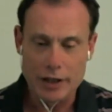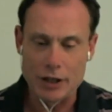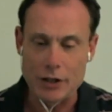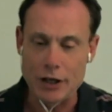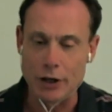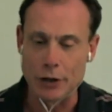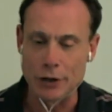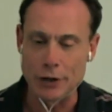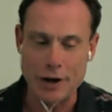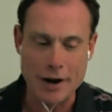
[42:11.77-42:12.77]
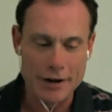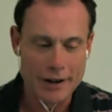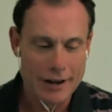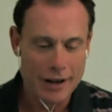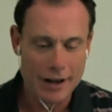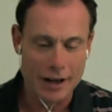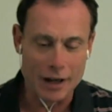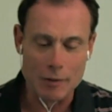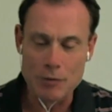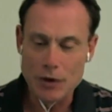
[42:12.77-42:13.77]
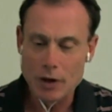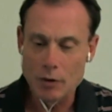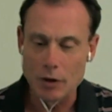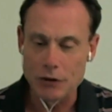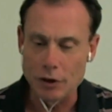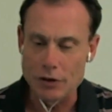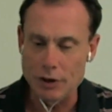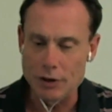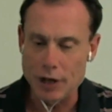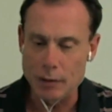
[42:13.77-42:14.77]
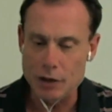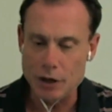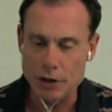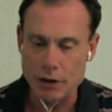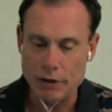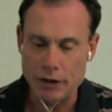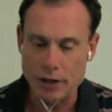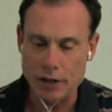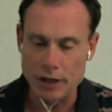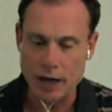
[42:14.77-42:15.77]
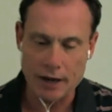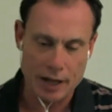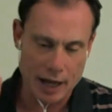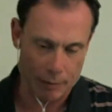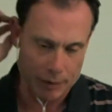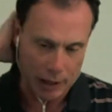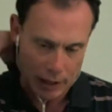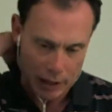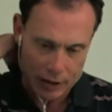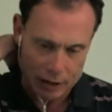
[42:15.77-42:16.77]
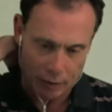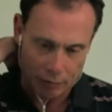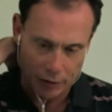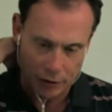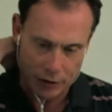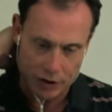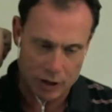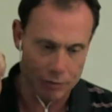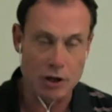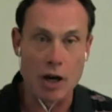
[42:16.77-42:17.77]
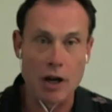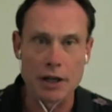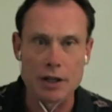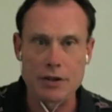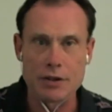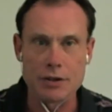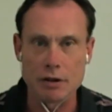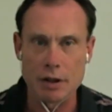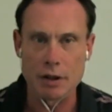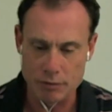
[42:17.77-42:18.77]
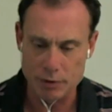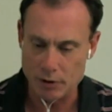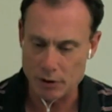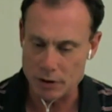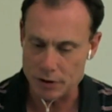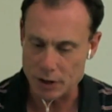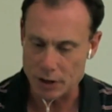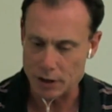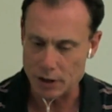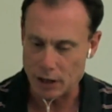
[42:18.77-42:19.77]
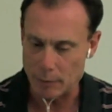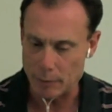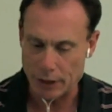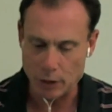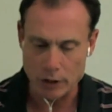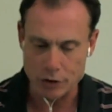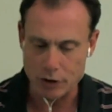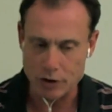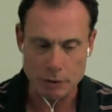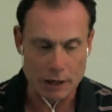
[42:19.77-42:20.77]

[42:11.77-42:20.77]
So, all right. Um, well, so Dan and Michelle, do you have anything to add to that? I mean, I guess they completely stumped the audience, and so they didn't uh, didn't end up any questions.